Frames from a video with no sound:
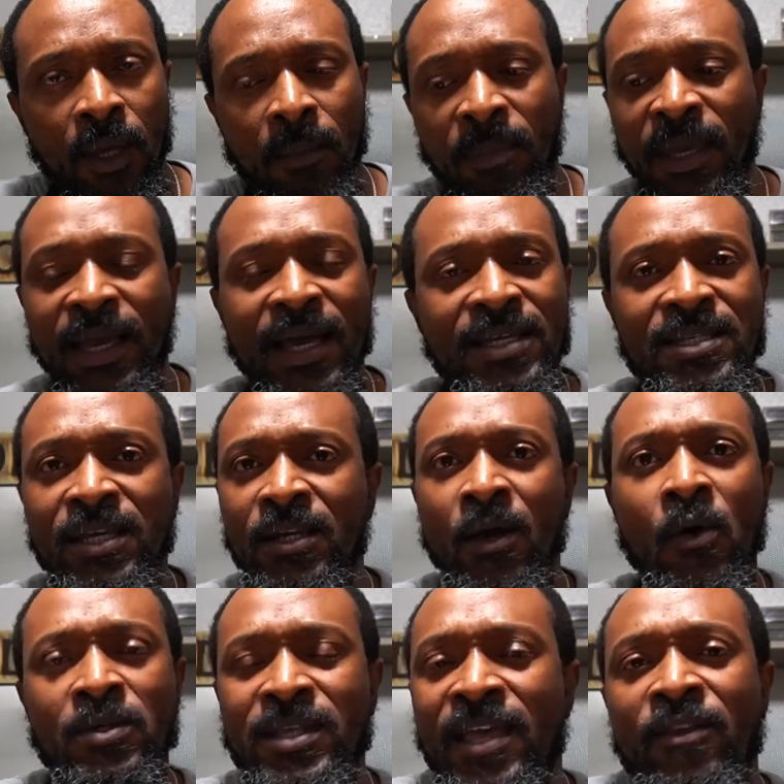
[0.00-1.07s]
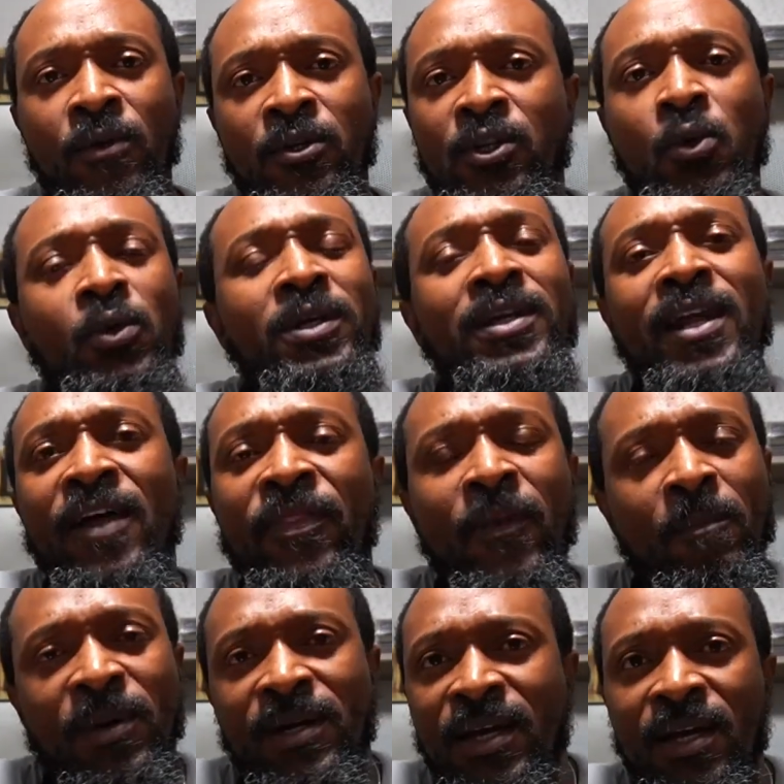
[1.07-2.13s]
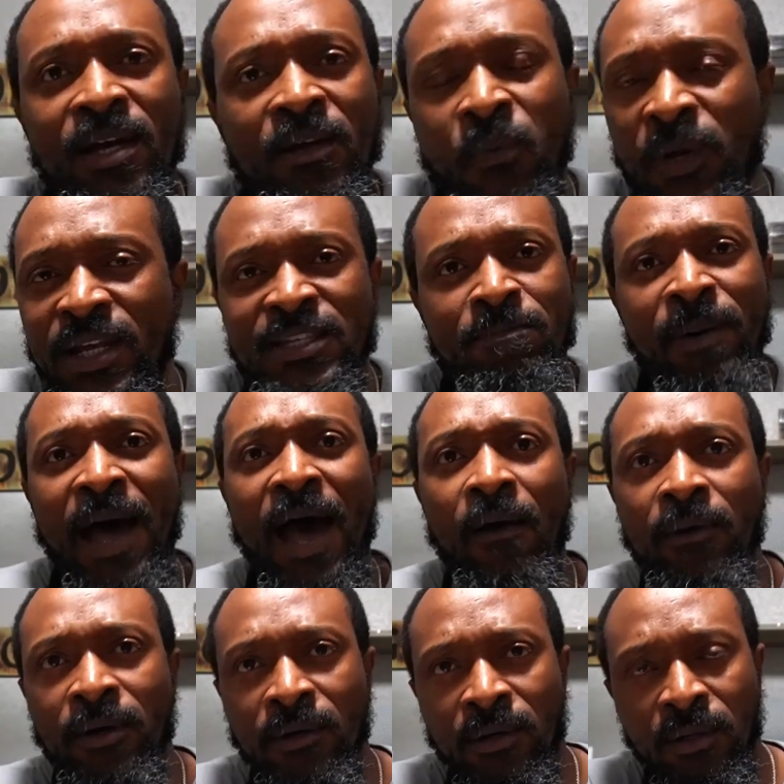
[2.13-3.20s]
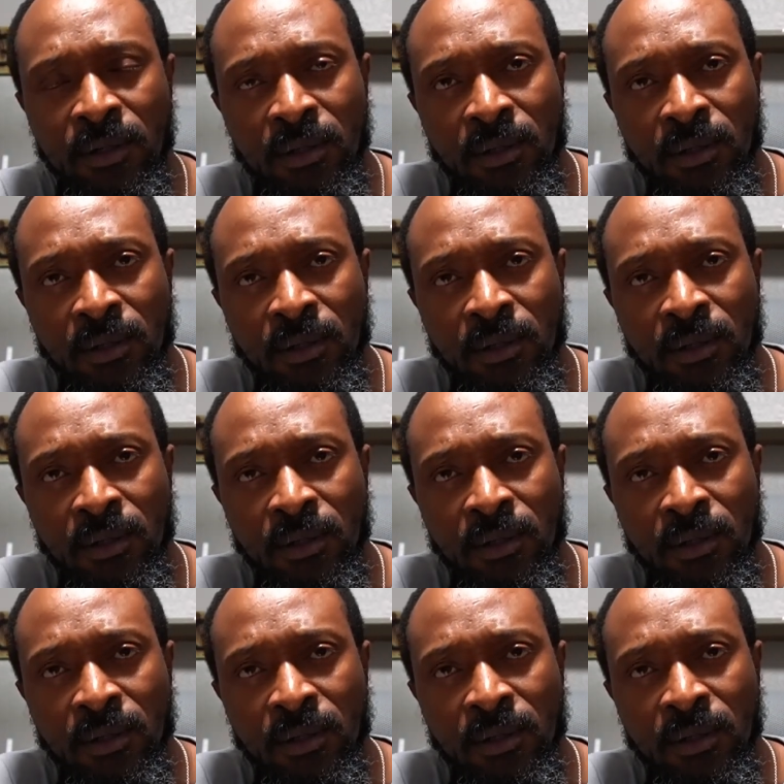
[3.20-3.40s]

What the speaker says: Because he knows that you'll do nothing but good with his power.